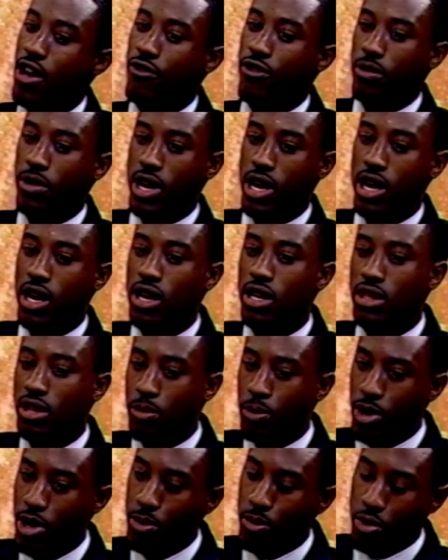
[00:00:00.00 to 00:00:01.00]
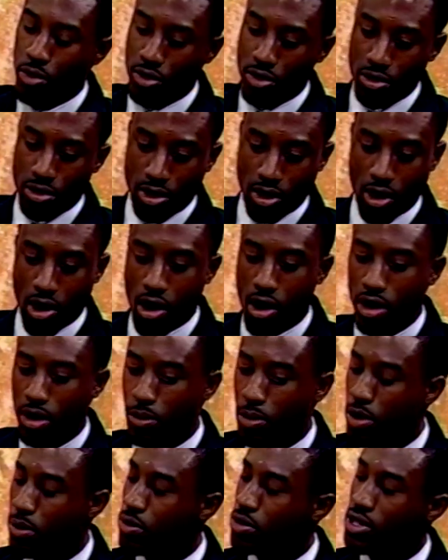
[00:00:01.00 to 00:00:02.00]
And from there, the people used to call, and
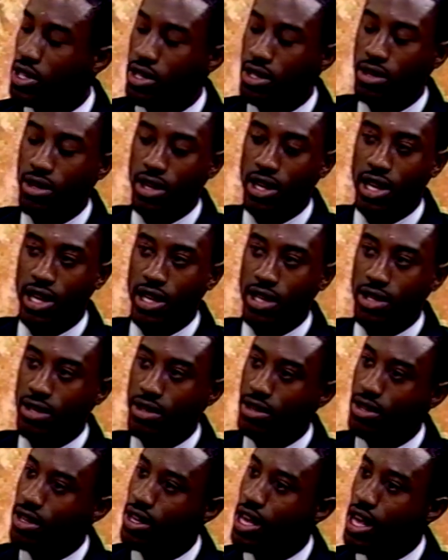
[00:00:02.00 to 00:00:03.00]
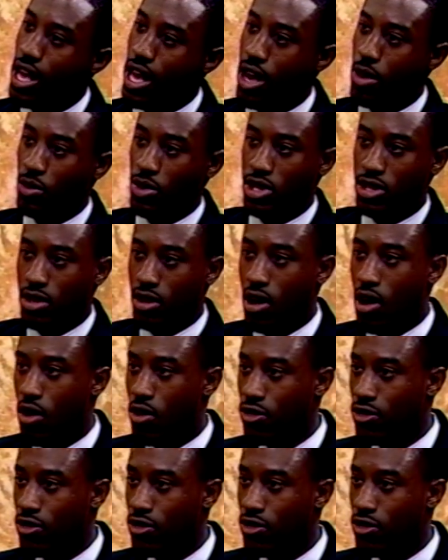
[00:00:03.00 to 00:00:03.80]
people just took heed to it, and we took off.